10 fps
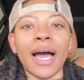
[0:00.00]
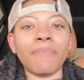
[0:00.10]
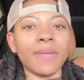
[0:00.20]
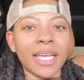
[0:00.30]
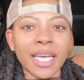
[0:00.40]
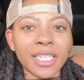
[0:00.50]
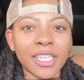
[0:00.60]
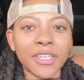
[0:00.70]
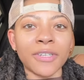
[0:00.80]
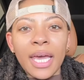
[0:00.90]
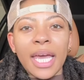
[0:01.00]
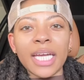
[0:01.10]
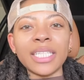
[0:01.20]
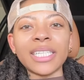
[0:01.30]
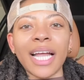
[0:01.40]
it ends here. It
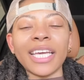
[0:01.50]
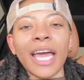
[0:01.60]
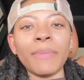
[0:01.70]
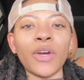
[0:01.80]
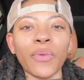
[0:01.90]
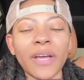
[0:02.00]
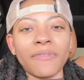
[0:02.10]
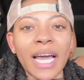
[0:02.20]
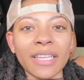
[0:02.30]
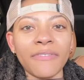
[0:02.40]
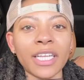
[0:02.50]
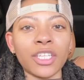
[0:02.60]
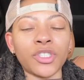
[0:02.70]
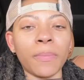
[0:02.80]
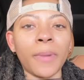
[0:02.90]
just kind of gave me a red flag. The fact that
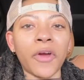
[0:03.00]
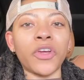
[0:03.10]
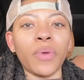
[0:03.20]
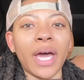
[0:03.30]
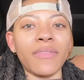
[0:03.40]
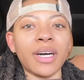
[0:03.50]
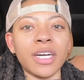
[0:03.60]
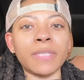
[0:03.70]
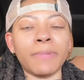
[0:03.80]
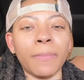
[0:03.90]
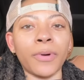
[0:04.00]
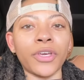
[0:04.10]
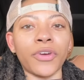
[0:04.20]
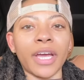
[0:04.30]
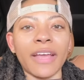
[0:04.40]
you're married, you have a husband, but you're
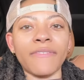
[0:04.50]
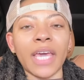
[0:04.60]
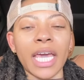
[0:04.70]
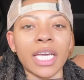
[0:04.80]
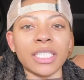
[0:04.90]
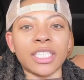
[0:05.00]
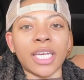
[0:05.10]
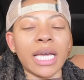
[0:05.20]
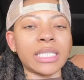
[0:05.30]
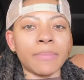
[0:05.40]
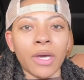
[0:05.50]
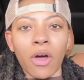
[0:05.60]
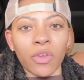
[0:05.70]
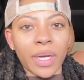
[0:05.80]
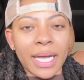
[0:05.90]
in Vegas chasing me all the
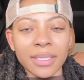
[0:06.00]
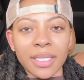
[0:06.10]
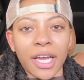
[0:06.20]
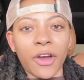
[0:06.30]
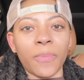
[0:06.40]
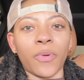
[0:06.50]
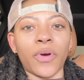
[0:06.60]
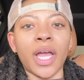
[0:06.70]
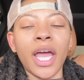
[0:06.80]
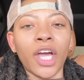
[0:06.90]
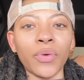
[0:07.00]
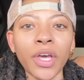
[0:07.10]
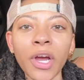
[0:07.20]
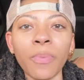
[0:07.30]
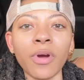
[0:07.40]
way down to the airport, and you're in the airport